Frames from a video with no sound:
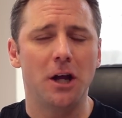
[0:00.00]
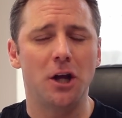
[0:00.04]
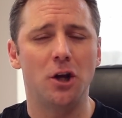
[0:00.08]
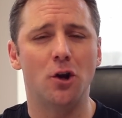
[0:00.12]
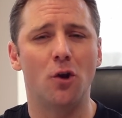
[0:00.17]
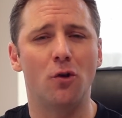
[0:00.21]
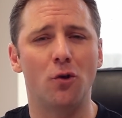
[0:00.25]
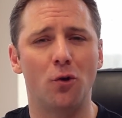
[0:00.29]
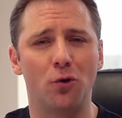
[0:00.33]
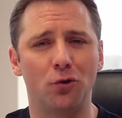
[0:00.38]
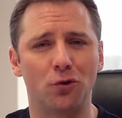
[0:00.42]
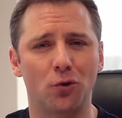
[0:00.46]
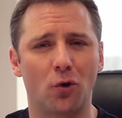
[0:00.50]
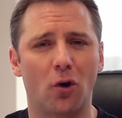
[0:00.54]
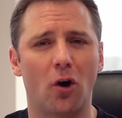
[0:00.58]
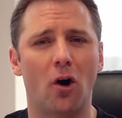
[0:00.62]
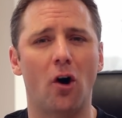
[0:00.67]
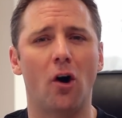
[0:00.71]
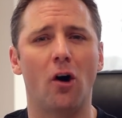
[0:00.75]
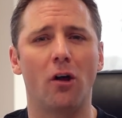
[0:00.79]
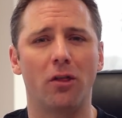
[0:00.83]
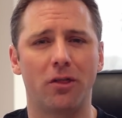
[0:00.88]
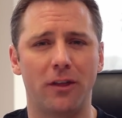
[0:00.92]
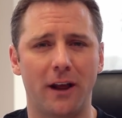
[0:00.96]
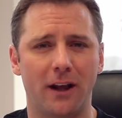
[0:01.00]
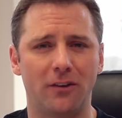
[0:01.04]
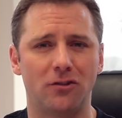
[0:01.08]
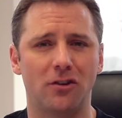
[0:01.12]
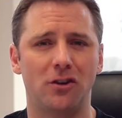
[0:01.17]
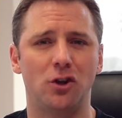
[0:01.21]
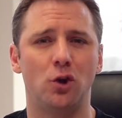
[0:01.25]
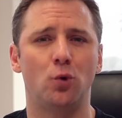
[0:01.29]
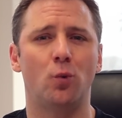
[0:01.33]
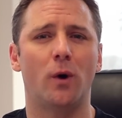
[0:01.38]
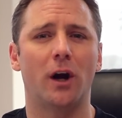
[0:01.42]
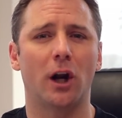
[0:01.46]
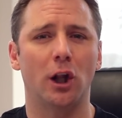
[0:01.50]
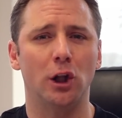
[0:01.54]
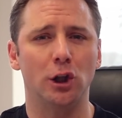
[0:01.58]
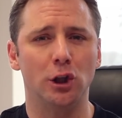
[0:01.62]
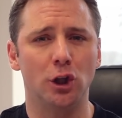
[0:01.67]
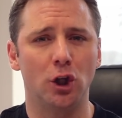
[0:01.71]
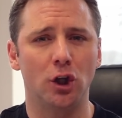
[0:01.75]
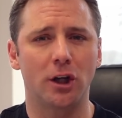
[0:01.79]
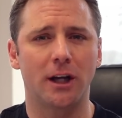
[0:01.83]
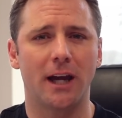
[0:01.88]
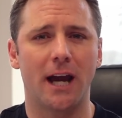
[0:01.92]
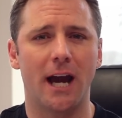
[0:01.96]
You know, those are all things that you want to
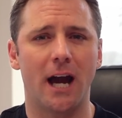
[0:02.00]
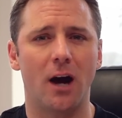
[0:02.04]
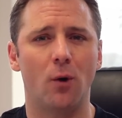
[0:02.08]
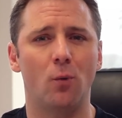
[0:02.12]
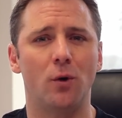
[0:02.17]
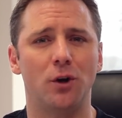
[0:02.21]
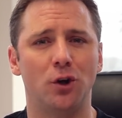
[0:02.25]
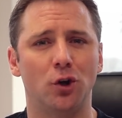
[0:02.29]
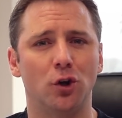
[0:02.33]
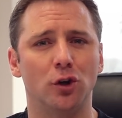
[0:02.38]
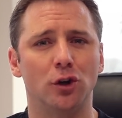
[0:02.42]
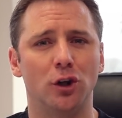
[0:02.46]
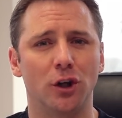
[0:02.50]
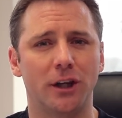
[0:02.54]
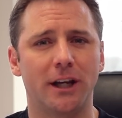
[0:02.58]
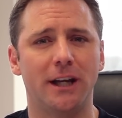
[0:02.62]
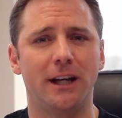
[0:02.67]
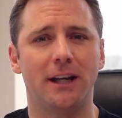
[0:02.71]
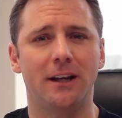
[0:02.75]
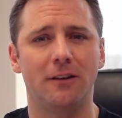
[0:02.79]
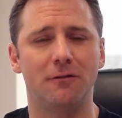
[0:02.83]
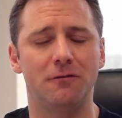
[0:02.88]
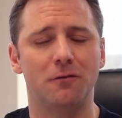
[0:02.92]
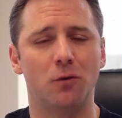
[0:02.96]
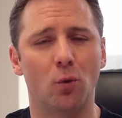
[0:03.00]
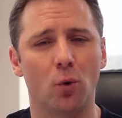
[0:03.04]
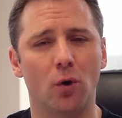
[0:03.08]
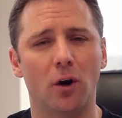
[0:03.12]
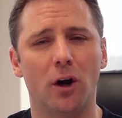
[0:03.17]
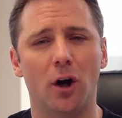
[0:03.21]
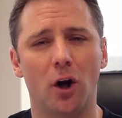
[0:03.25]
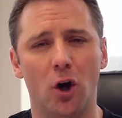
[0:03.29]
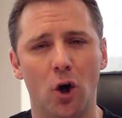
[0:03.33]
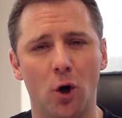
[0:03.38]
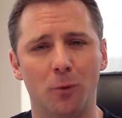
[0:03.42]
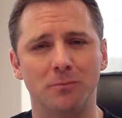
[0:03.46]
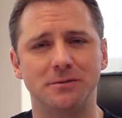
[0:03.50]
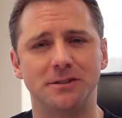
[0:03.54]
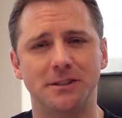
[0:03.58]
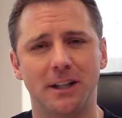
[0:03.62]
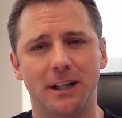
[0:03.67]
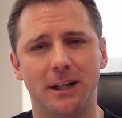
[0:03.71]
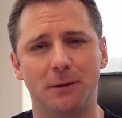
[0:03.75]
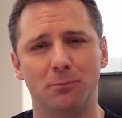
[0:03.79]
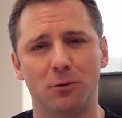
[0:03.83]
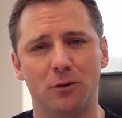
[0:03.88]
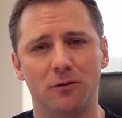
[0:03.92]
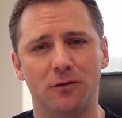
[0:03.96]
look at when you're looking for a home
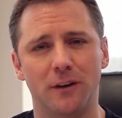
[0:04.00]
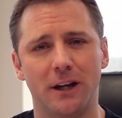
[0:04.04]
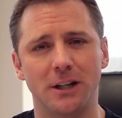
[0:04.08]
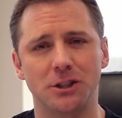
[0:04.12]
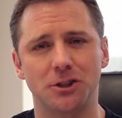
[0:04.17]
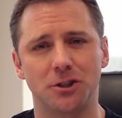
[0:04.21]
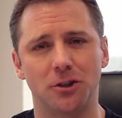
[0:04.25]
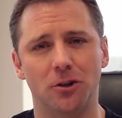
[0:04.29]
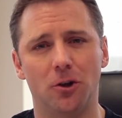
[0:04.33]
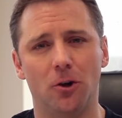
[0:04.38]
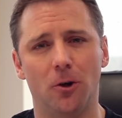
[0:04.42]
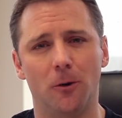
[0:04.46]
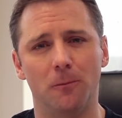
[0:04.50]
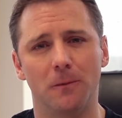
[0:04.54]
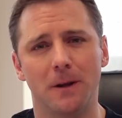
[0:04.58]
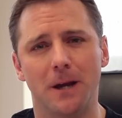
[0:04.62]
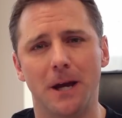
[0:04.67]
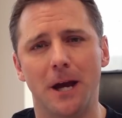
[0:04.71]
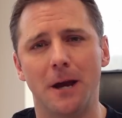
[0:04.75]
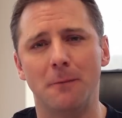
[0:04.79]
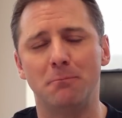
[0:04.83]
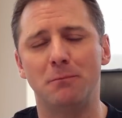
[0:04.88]
study professional.